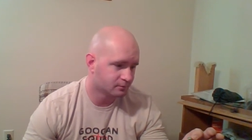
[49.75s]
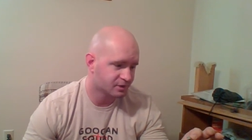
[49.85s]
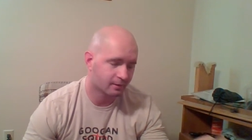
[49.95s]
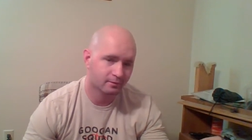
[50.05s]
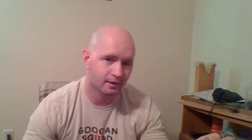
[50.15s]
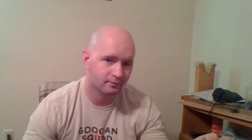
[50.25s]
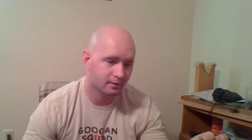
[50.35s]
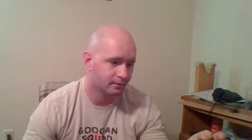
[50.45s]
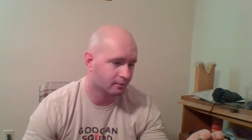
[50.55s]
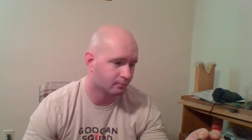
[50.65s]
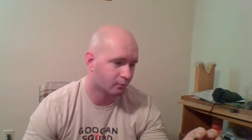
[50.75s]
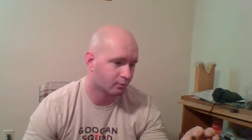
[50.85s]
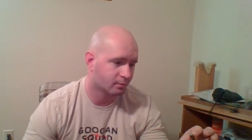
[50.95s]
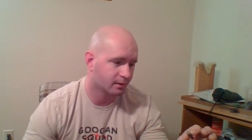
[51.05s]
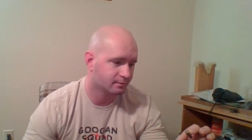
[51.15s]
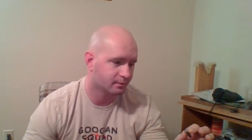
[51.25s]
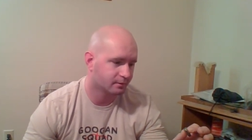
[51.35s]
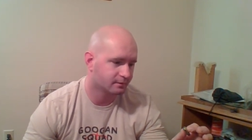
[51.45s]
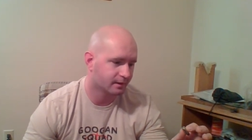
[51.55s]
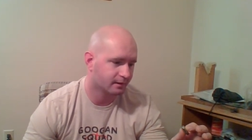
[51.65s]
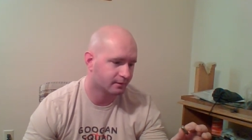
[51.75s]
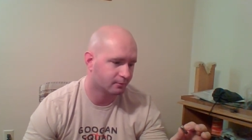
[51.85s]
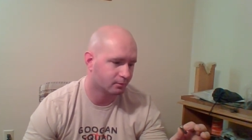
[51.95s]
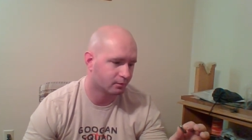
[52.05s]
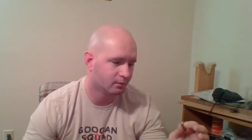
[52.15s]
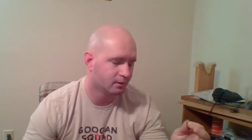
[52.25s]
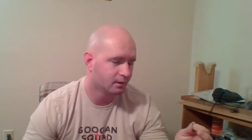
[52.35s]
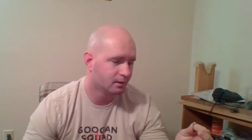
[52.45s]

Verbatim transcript: chamber that round, the more possibilities that it will